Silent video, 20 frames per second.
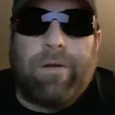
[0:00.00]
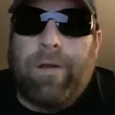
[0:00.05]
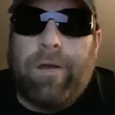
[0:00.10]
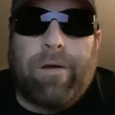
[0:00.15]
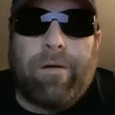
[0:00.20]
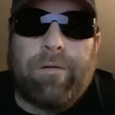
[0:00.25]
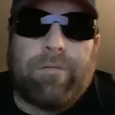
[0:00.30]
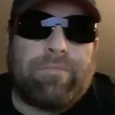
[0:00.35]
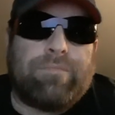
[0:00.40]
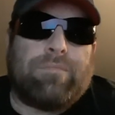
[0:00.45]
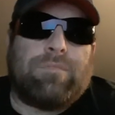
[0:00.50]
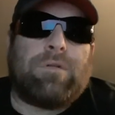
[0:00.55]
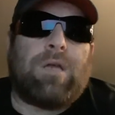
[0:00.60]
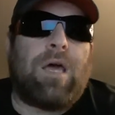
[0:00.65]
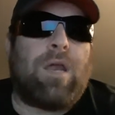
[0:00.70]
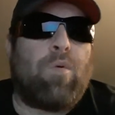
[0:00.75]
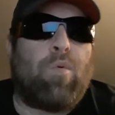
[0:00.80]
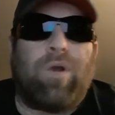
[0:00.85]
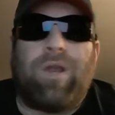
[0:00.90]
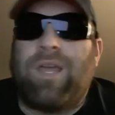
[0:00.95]
Now,
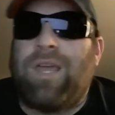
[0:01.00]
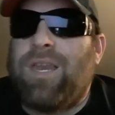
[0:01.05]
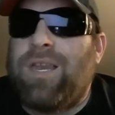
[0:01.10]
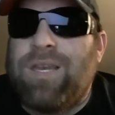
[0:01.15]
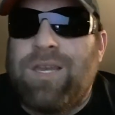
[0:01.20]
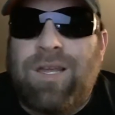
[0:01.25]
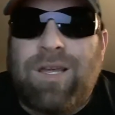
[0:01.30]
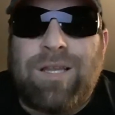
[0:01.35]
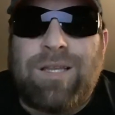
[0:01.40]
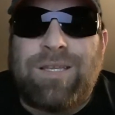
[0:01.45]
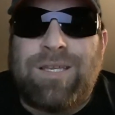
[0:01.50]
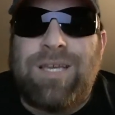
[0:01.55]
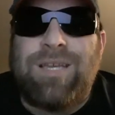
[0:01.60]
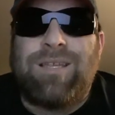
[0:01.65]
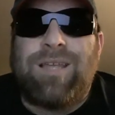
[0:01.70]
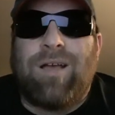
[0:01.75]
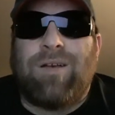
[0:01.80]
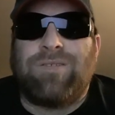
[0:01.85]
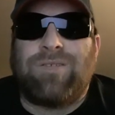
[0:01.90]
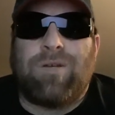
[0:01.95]
I don't want to get into
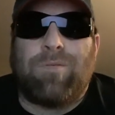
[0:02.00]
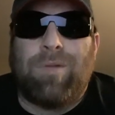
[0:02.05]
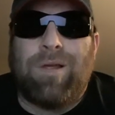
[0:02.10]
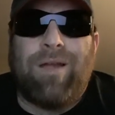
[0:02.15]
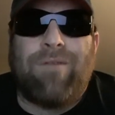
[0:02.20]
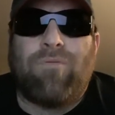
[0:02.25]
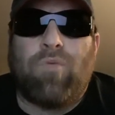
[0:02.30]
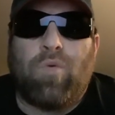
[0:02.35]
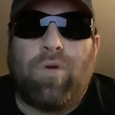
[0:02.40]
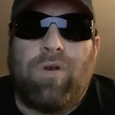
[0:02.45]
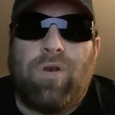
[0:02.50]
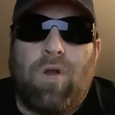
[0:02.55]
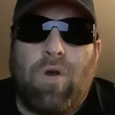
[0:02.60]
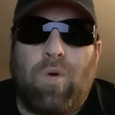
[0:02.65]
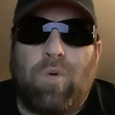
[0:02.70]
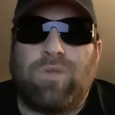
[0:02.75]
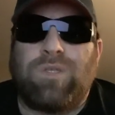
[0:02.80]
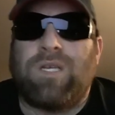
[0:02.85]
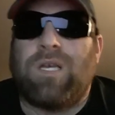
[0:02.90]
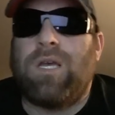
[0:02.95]
details here, but everyone
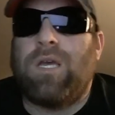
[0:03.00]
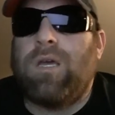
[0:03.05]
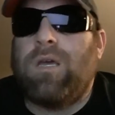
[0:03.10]
knows